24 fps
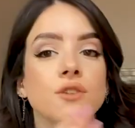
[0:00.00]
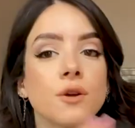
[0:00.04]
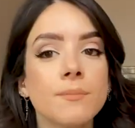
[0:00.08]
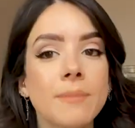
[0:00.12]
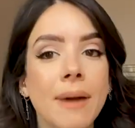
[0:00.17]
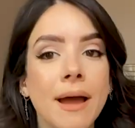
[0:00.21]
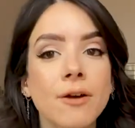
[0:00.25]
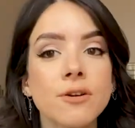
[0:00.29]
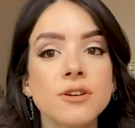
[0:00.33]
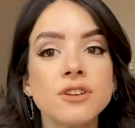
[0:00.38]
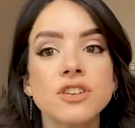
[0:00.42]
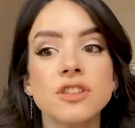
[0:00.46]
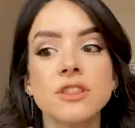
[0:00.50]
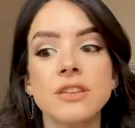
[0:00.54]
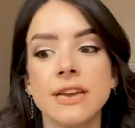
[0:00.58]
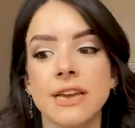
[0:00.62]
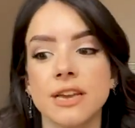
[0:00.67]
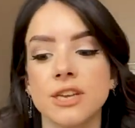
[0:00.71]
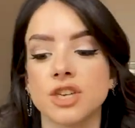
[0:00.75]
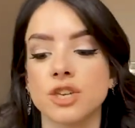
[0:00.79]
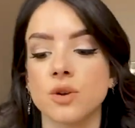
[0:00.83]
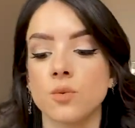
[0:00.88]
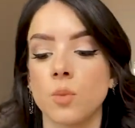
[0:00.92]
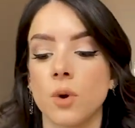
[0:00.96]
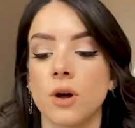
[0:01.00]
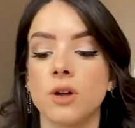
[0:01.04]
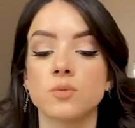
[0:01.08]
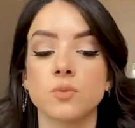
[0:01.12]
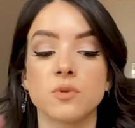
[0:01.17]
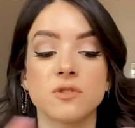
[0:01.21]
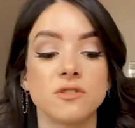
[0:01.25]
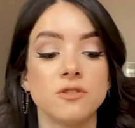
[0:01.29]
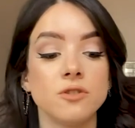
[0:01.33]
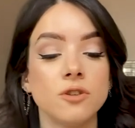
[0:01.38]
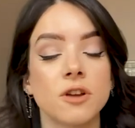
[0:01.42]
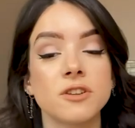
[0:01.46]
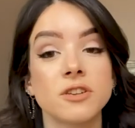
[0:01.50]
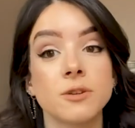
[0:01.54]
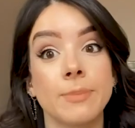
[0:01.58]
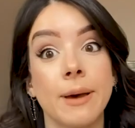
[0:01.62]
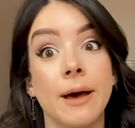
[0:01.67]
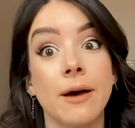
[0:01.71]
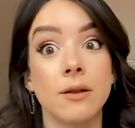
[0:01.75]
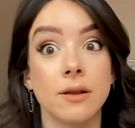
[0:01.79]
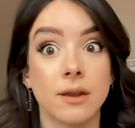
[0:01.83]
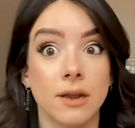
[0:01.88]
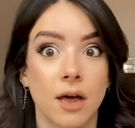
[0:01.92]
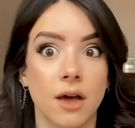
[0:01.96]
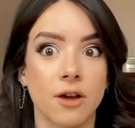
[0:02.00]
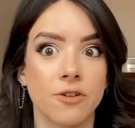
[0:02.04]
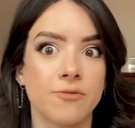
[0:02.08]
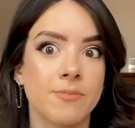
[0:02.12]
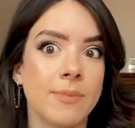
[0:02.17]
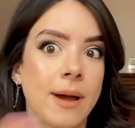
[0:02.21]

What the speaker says: So marriage in the ancient world was not about love.